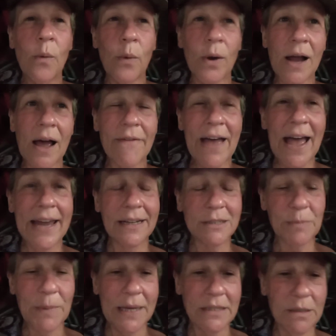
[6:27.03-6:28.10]
What I've had
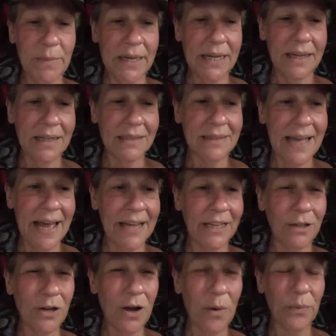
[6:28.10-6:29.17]
explained to me is
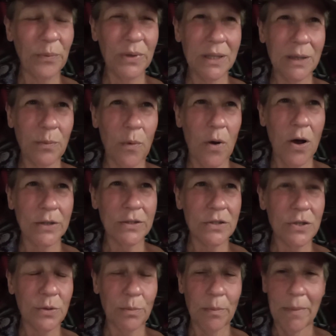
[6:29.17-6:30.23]
that you don't really want
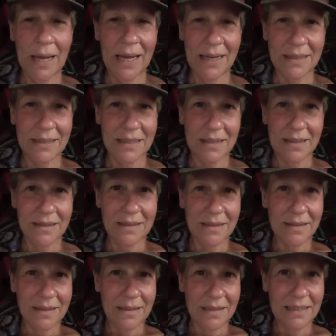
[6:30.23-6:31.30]
to mate
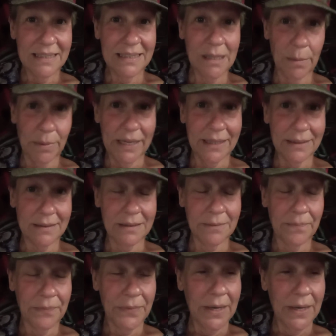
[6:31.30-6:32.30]
siblings.